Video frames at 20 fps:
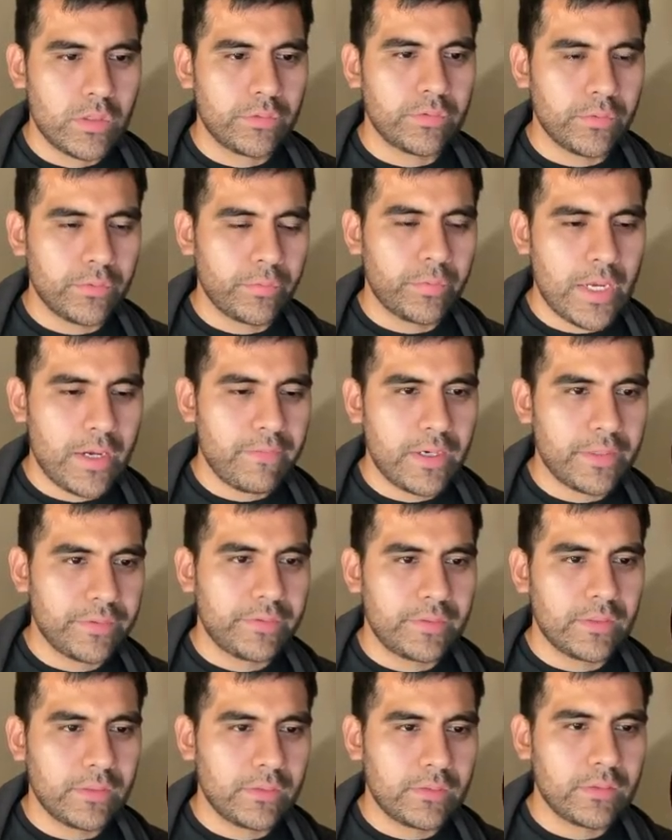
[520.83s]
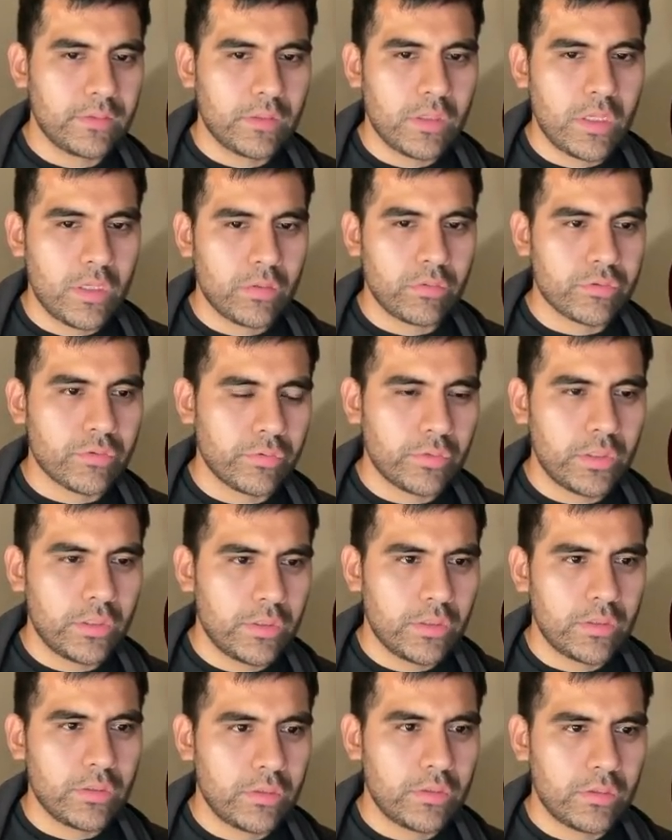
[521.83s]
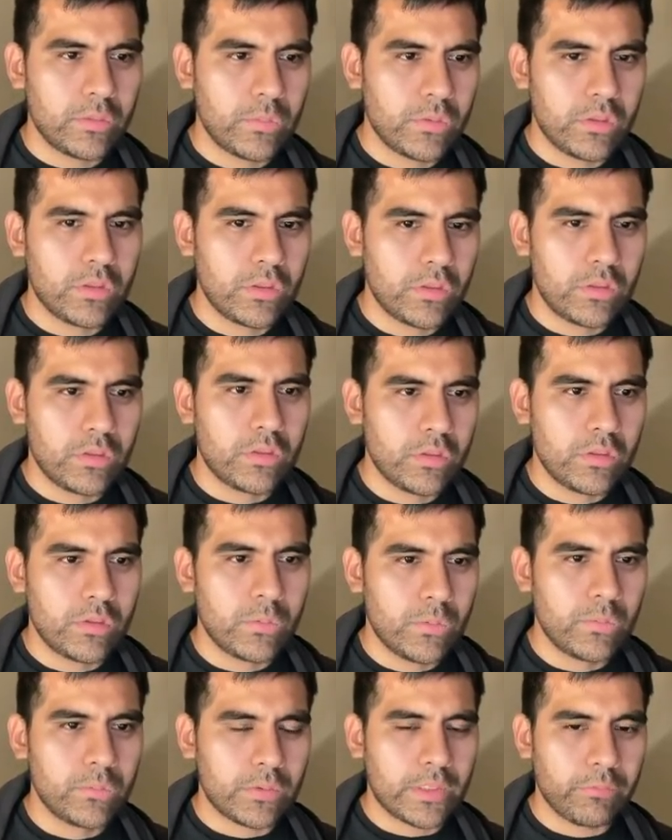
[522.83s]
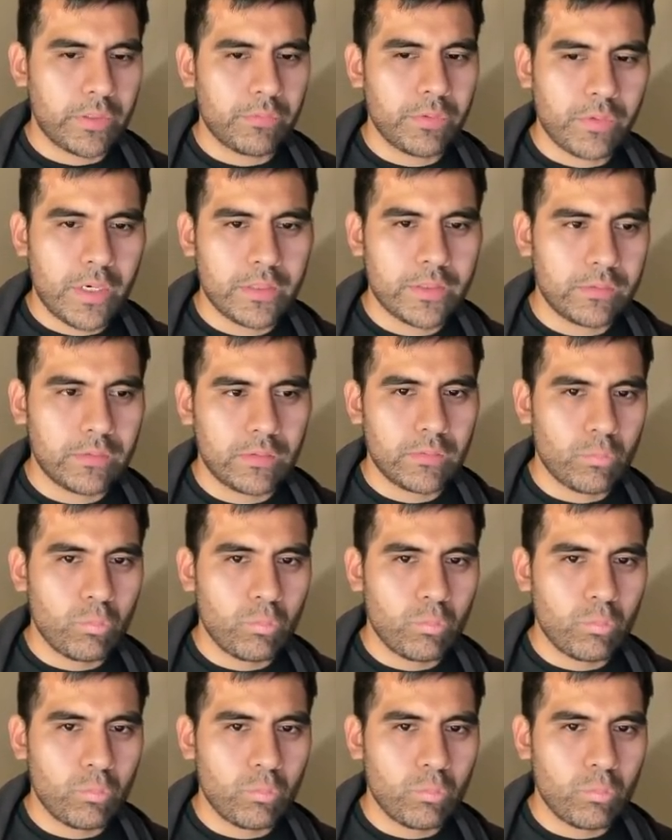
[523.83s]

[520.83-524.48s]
So we have a SIGINT control Z. So can we write?